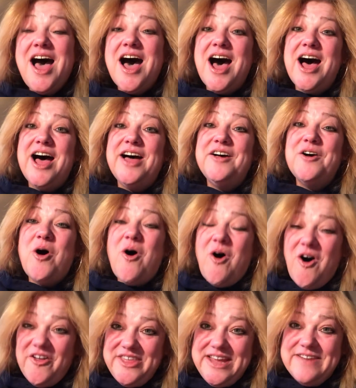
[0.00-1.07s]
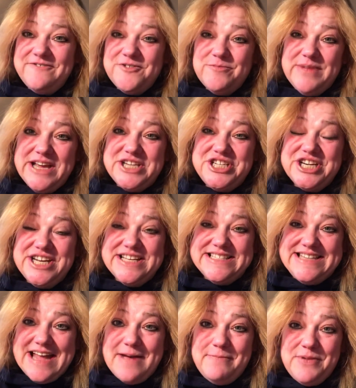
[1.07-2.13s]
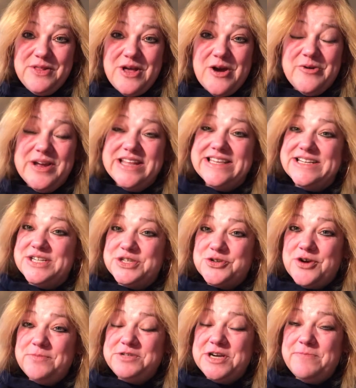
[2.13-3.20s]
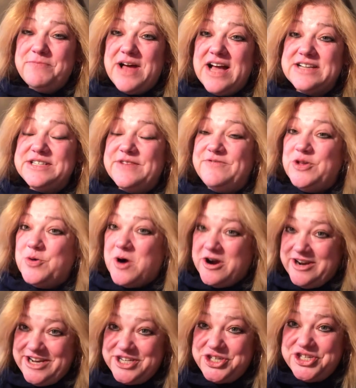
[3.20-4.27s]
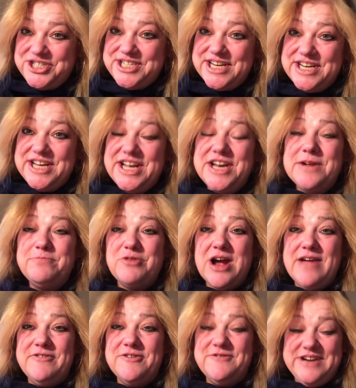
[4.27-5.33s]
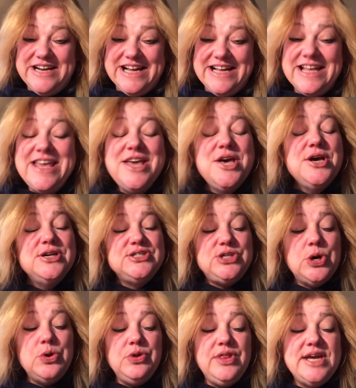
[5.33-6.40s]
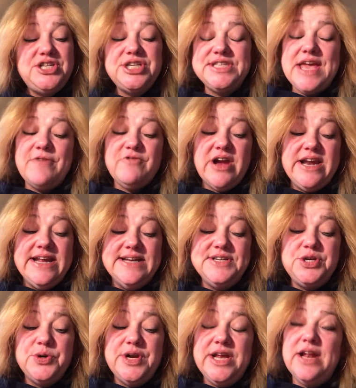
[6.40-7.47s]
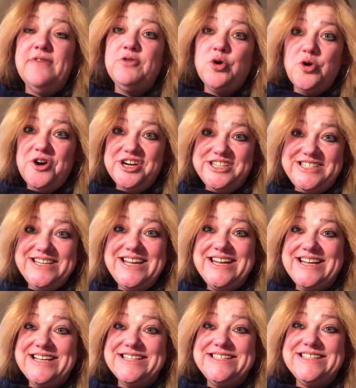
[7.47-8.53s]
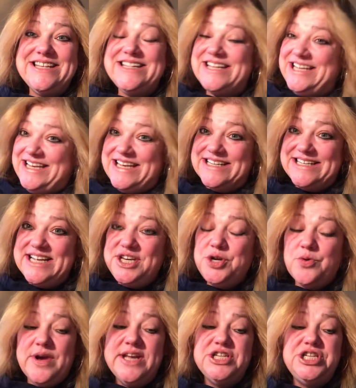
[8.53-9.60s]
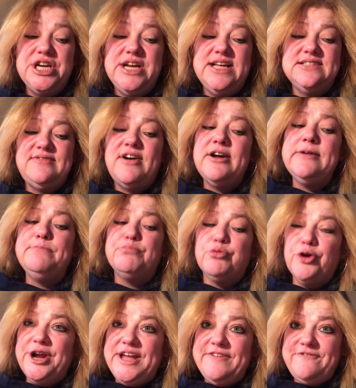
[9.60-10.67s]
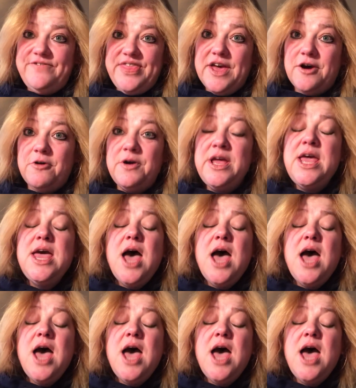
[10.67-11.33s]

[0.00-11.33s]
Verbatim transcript: Uh, all the information is down below in the description box if you are interested in a private reading. So let's just get right into it. Of course, it is the continuation. It's very brief though.